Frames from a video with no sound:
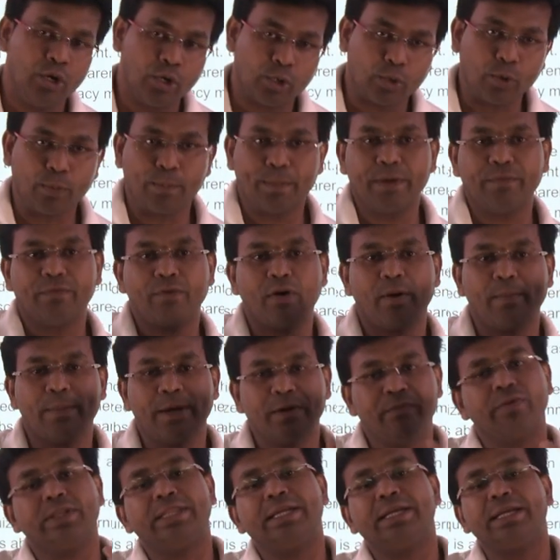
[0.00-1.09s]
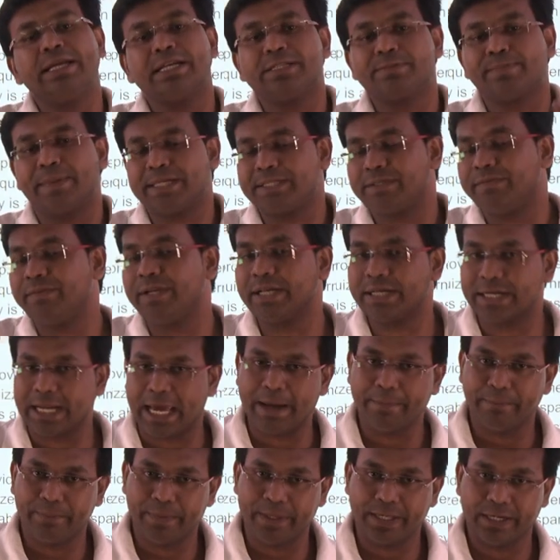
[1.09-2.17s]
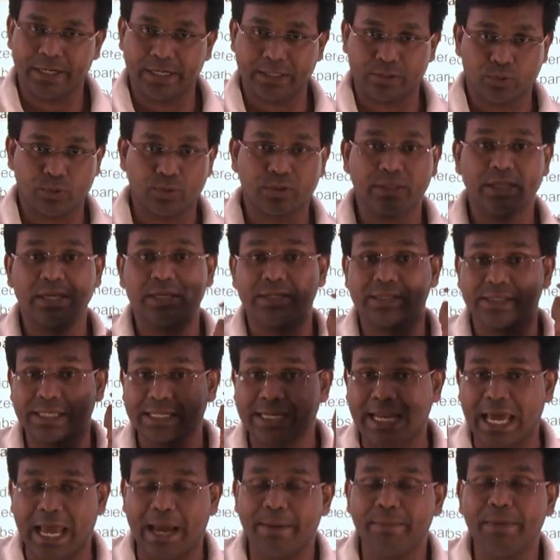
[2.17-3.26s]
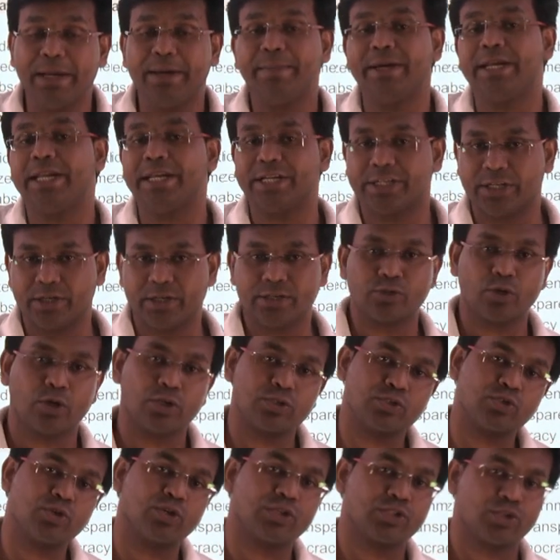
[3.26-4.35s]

rupee format within a specific time period. So the time limitation is also